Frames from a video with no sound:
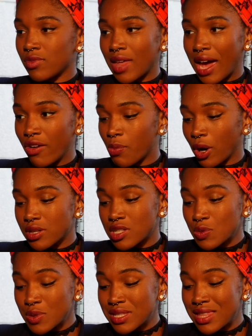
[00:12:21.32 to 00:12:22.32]
Harry
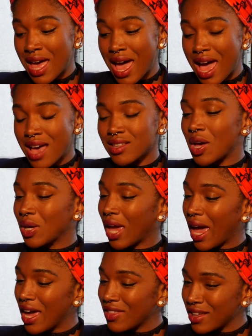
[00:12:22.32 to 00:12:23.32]
Potter was there.
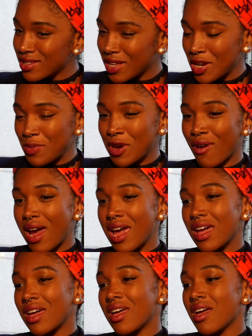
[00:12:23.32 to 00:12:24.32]
Okay, that's going to be
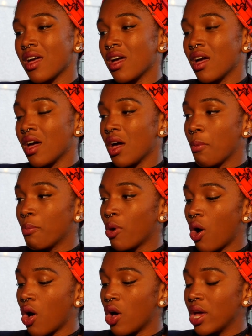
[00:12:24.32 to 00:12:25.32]
great.
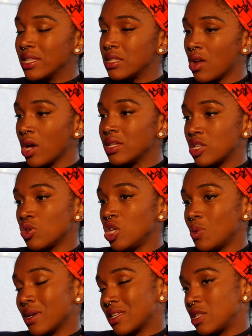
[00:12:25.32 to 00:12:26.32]
But it's not until
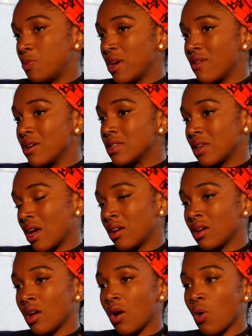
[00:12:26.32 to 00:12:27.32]
you experience it. And
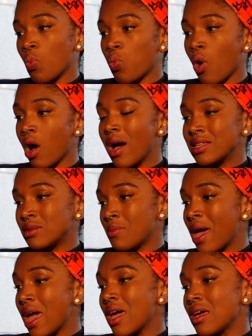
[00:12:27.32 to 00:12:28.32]
what has
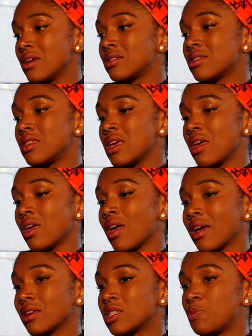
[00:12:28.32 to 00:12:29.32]
made the
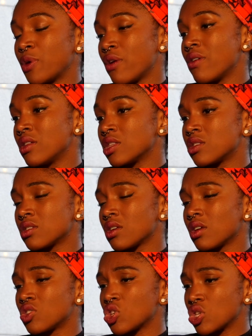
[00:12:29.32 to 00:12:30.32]
experience
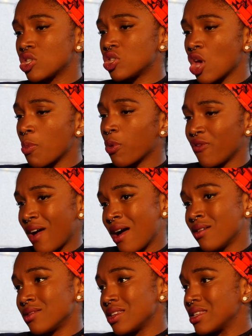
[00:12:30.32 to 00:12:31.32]
just so
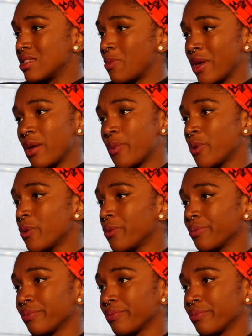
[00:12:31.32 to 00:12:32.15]
profound is the people.